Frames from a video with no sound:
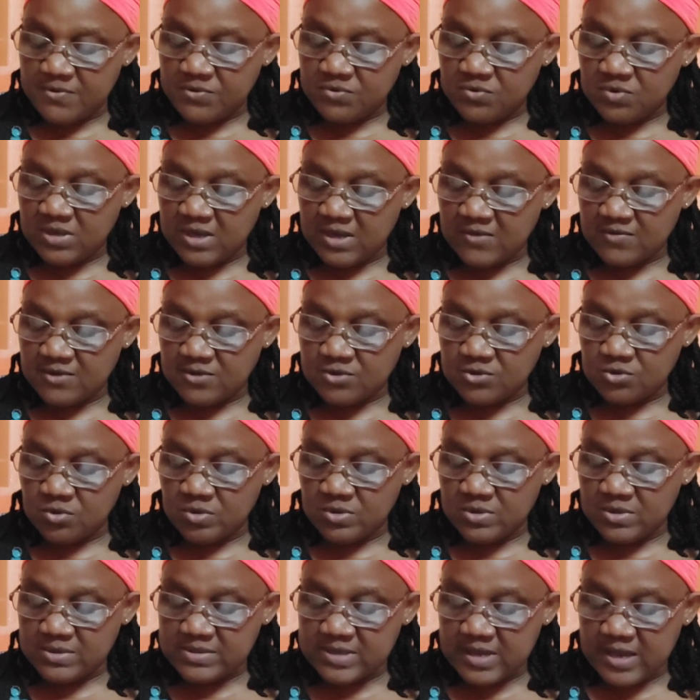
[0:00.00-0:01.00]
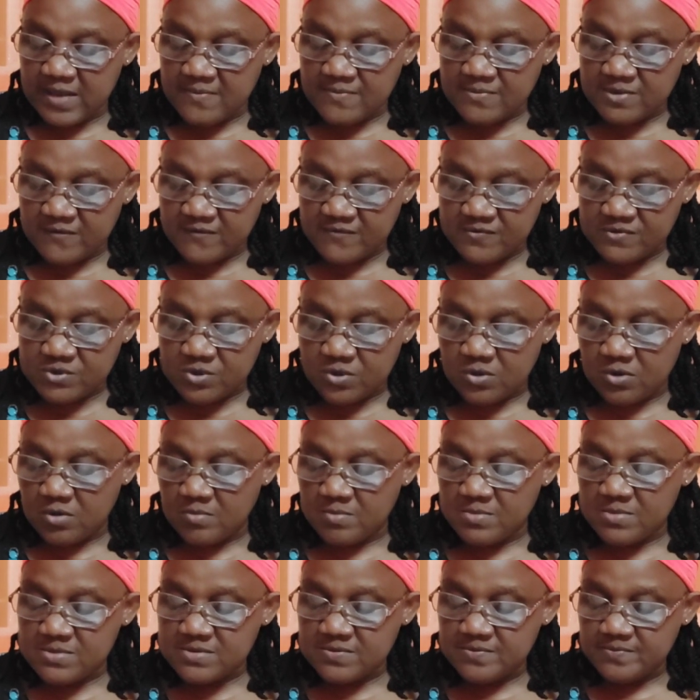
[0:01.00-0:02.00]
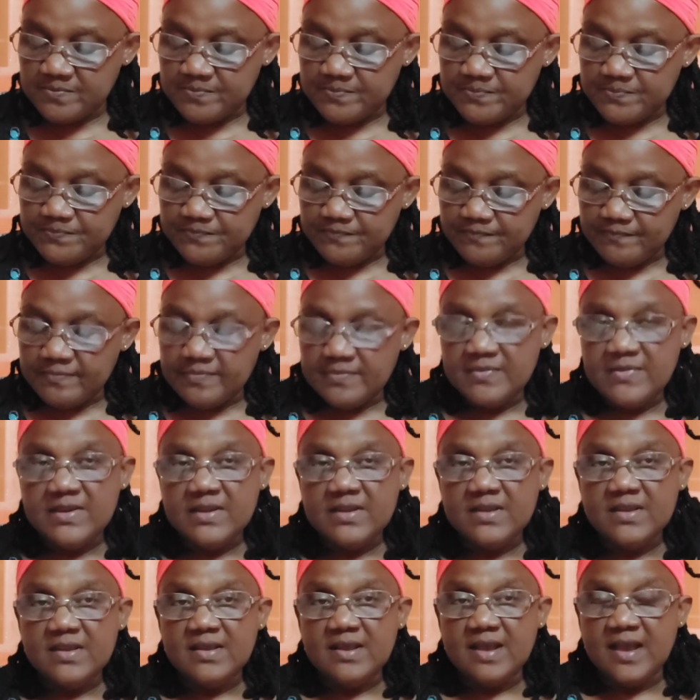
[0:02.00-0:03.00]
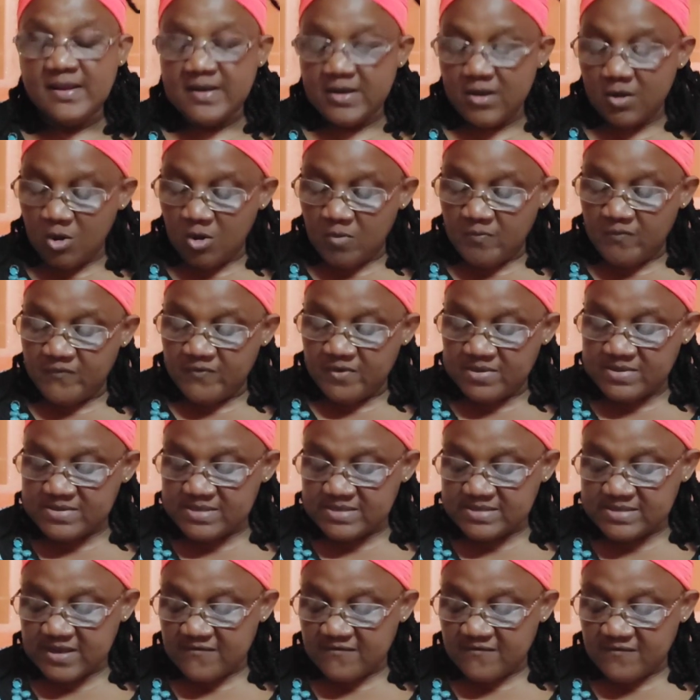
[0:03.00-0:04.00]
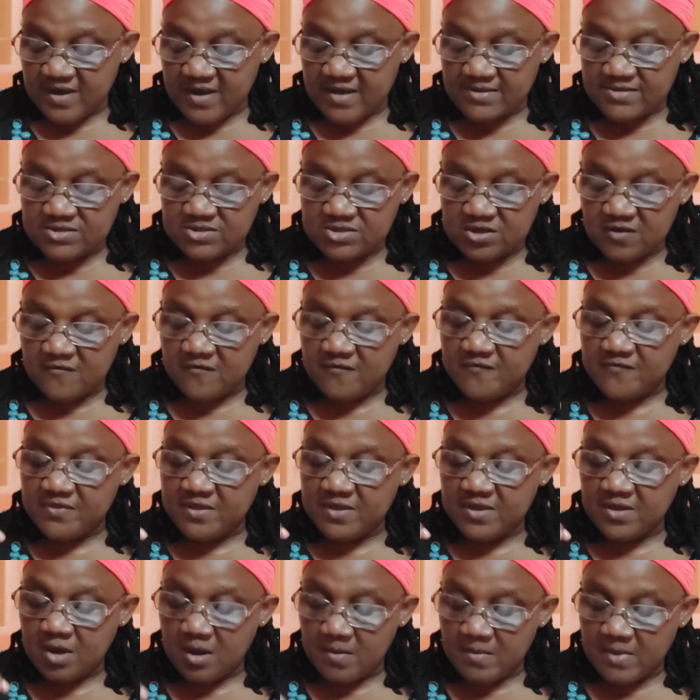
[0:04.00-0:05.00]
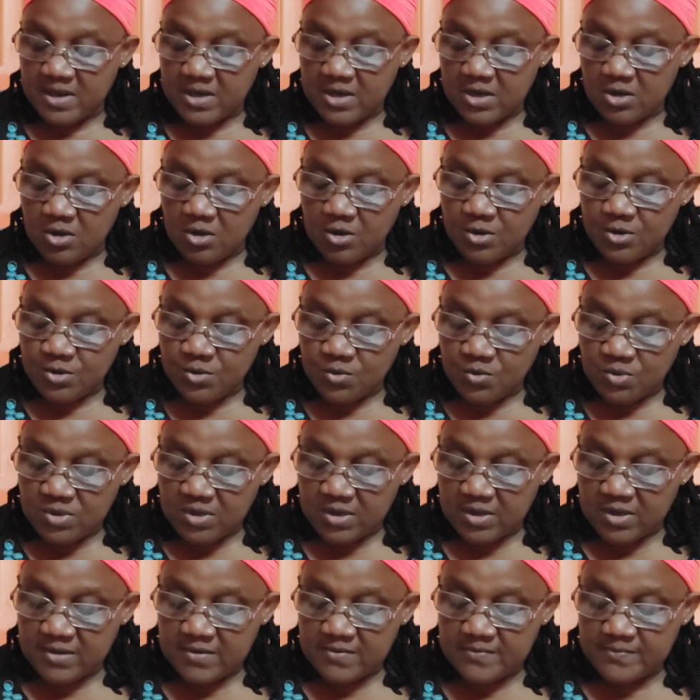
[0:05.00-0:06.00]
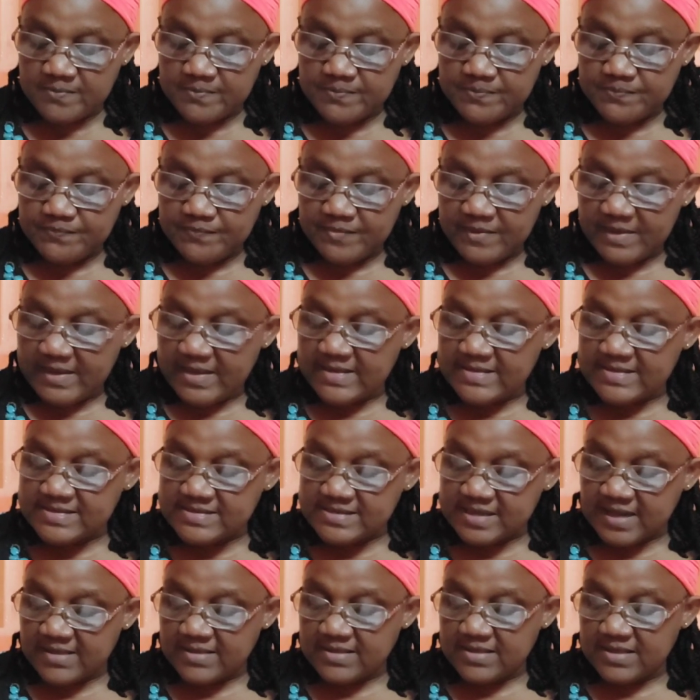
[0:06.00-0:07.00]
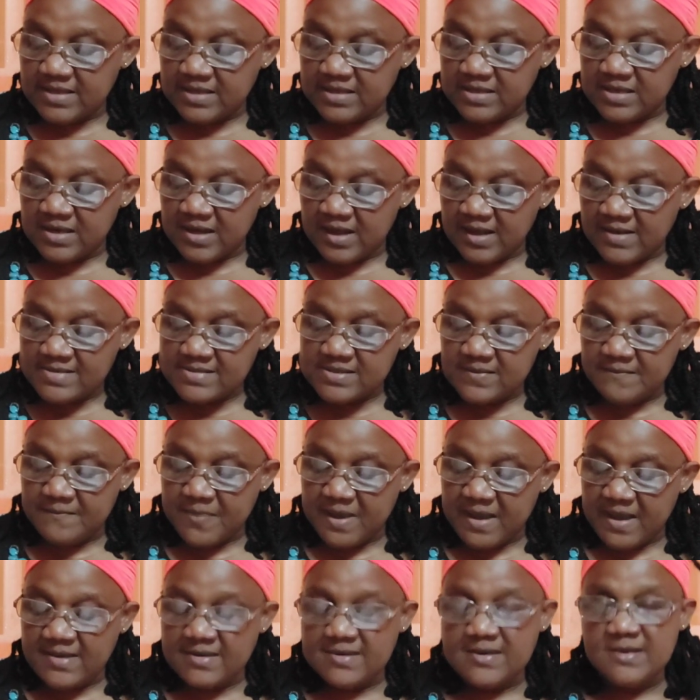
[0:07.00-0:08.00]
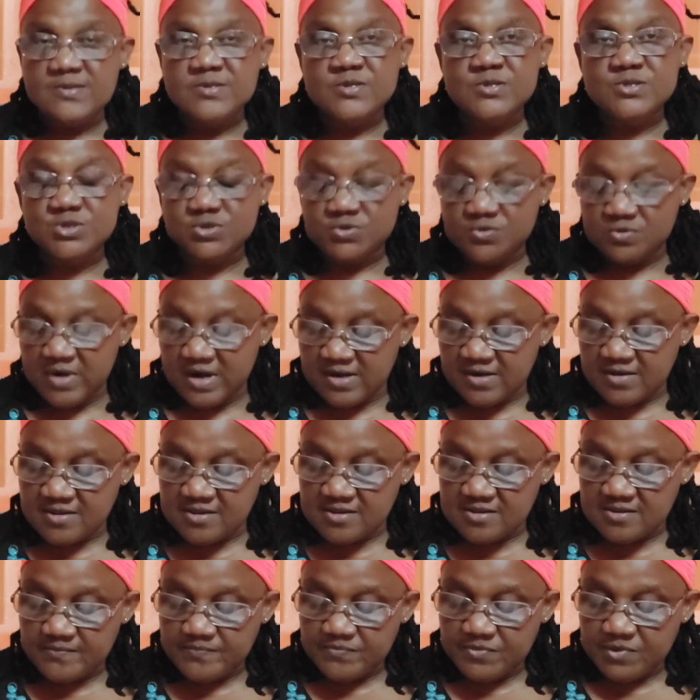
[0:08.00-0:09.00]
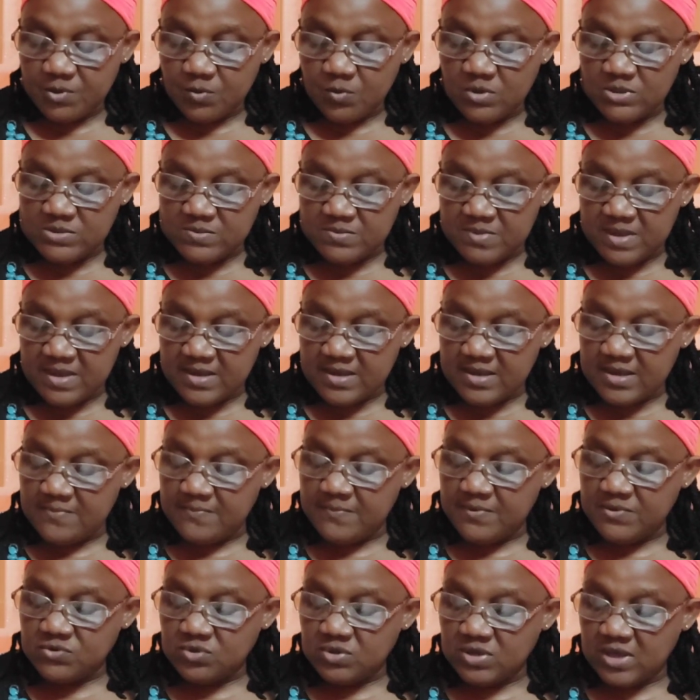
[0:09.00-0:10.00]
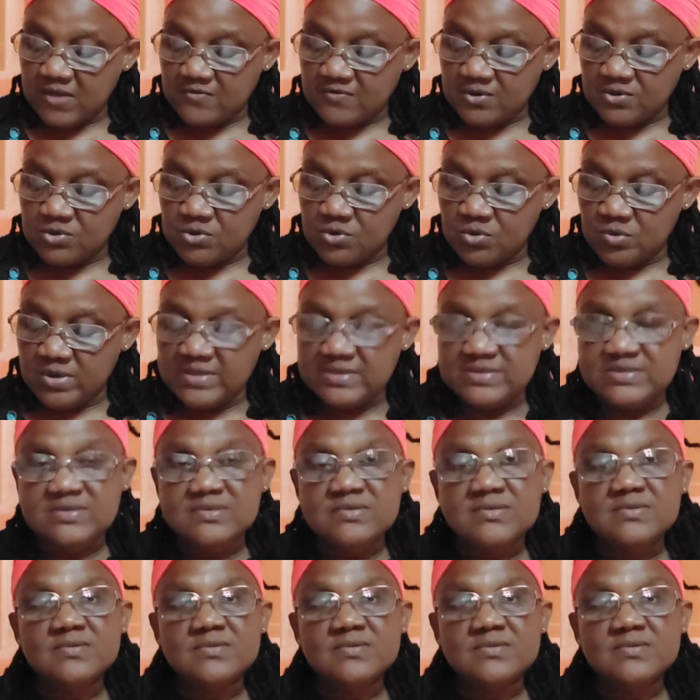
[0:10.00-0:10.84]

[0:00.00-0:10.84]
it together during the times of storms. An obvious disadvantage of the common law union is that it lacks the binding strength, which may keep it together during